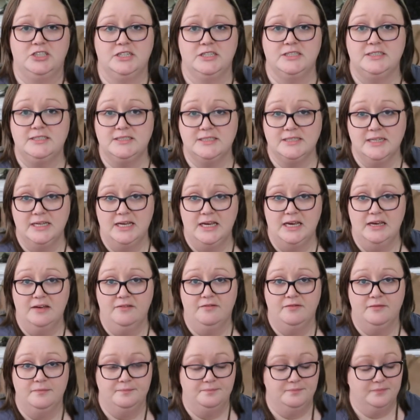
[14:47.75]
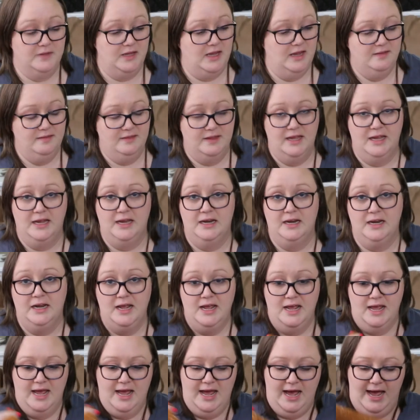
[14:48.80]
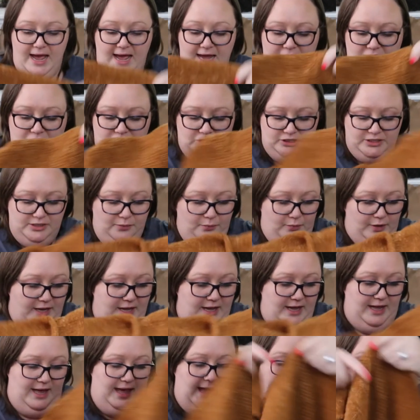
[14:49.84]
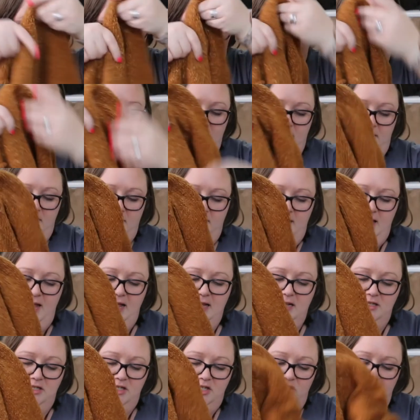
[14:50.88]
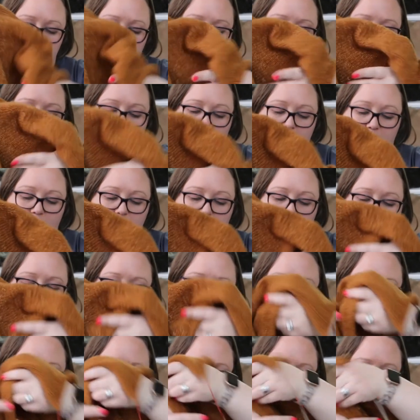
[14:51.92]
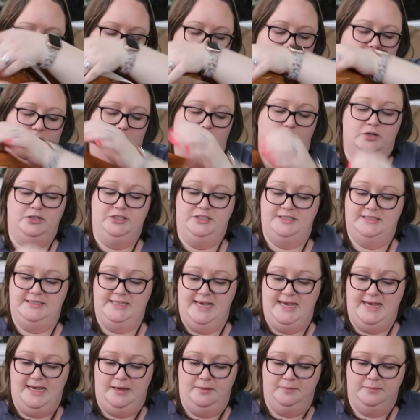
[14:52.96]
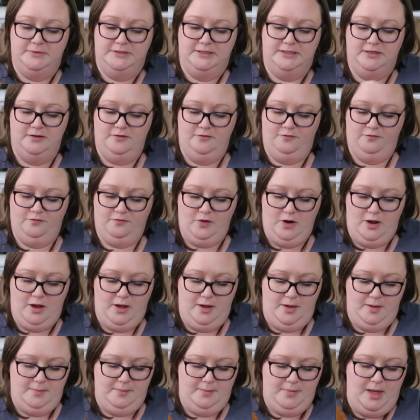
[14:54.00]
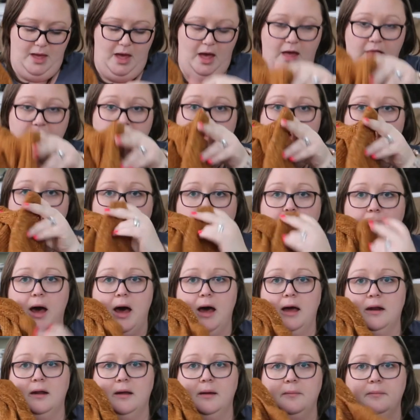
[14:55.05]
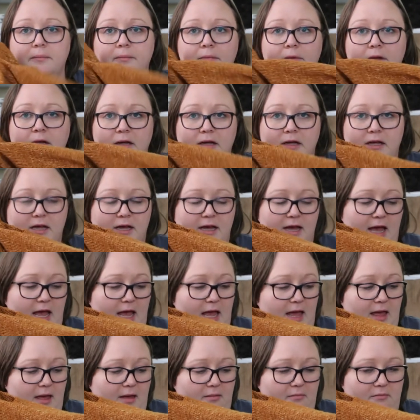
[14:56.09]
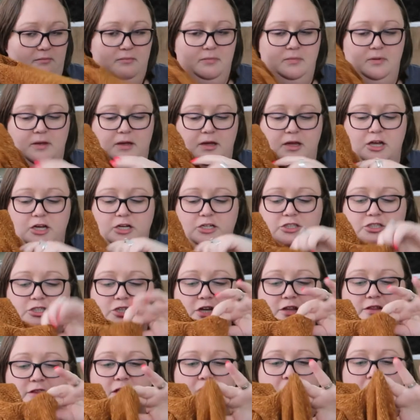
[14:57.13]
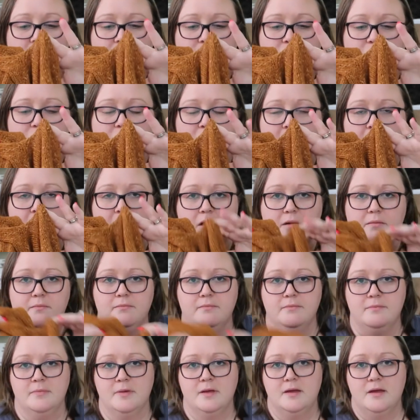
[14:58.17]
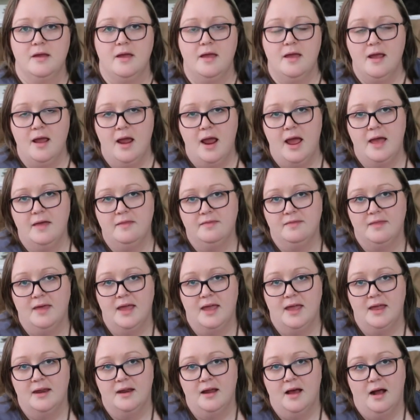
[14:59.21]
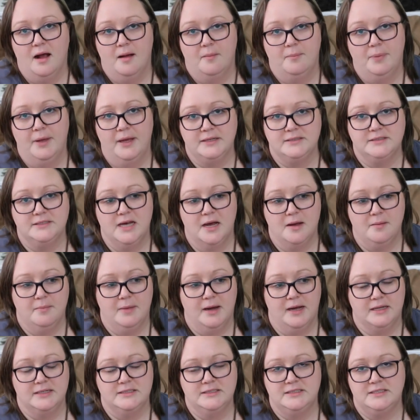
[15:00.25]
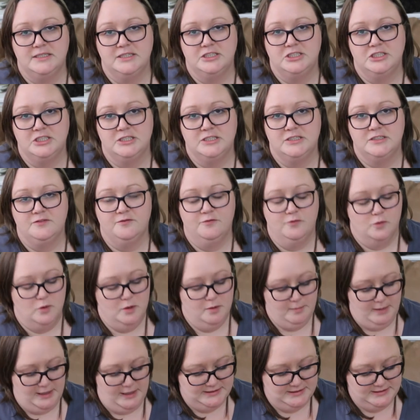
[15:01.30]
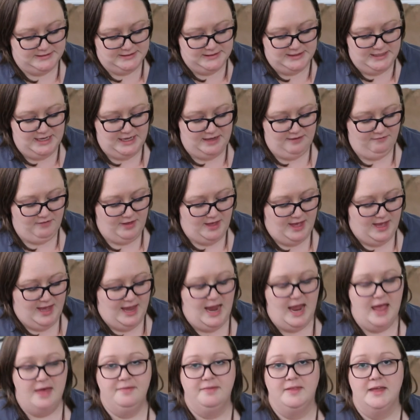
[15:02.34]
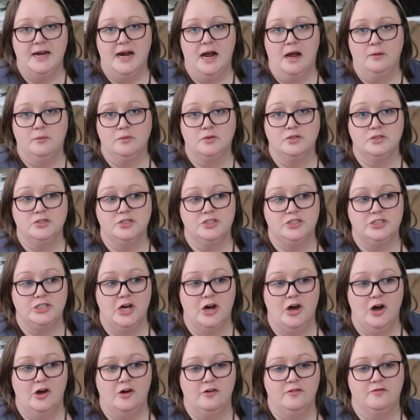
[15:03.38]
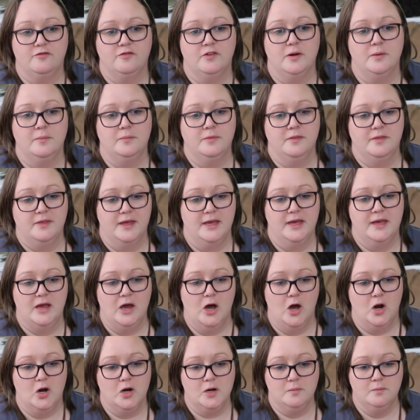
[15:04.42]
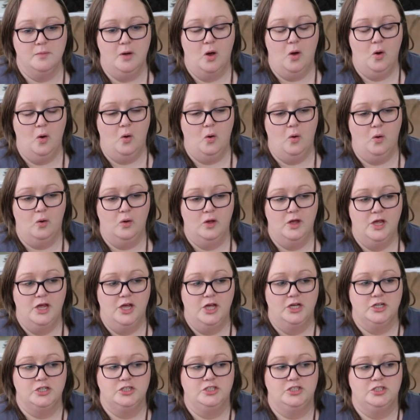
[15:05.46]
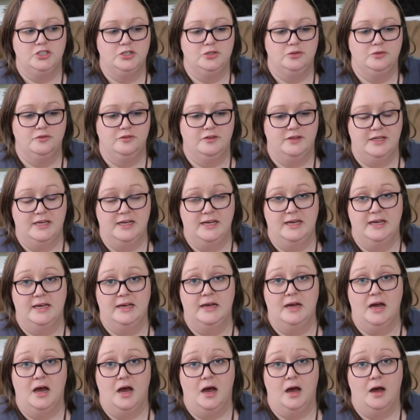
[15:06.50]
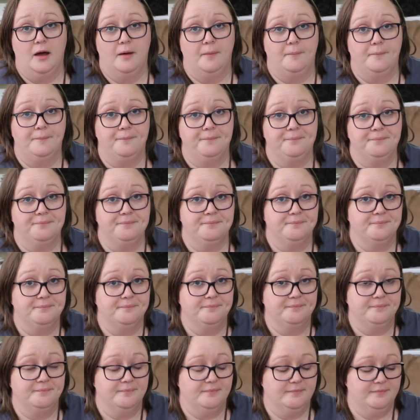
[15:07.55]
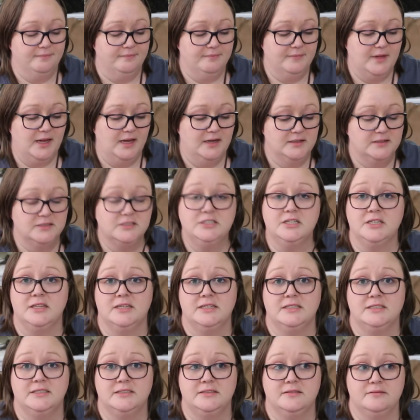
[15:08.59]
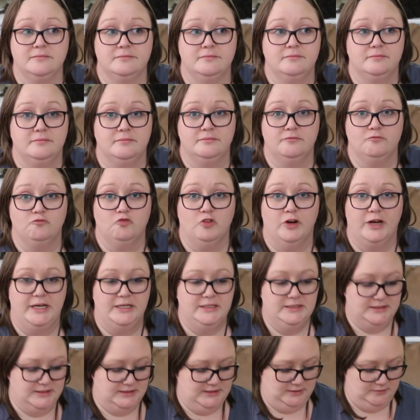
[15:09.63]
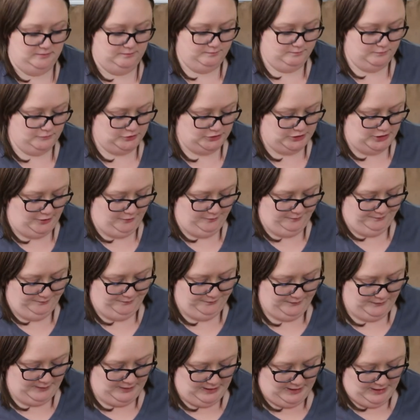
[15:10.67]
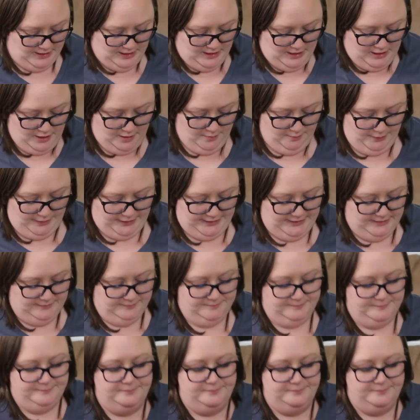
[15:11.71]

this sleeve and then I actually went ahead and sewed or seamed from uh, the bottom hem to the underarm and then I um, picked up my stitches for sleeve and then I will sew from the armhole to the um, to this wrist so but